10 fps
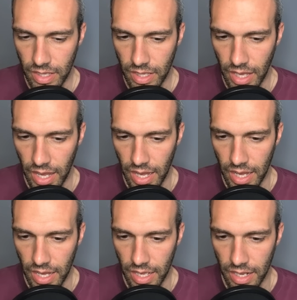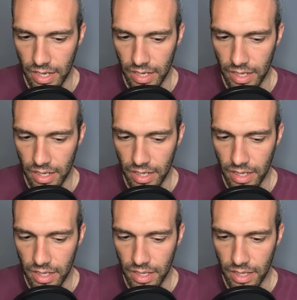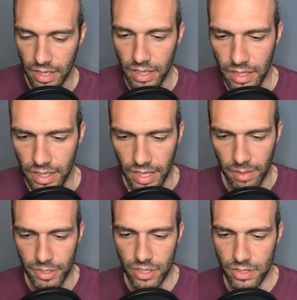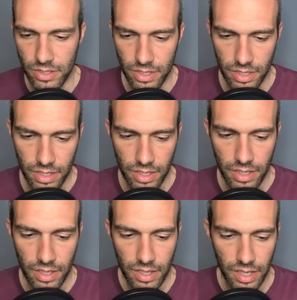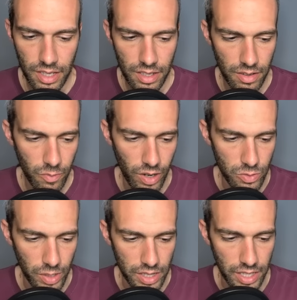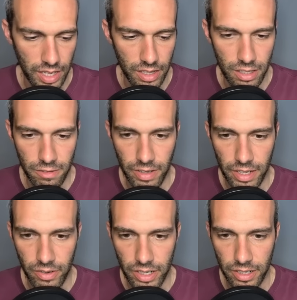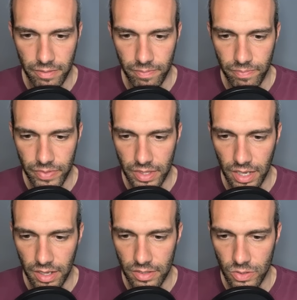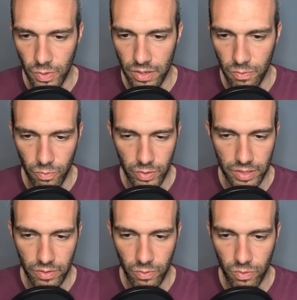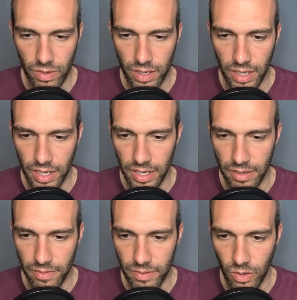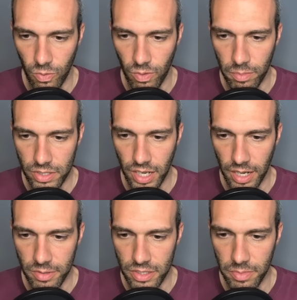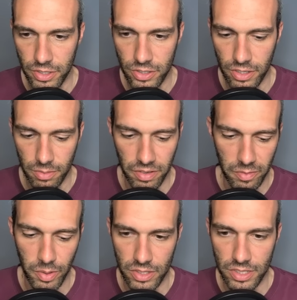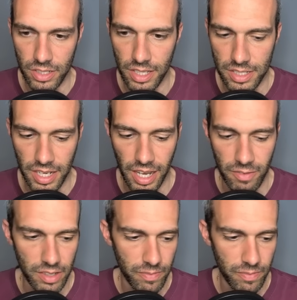And yeah, let me just, as we're at the end of this video here, I just want to go one more time, just make sure PVPOKE still doesn't have it.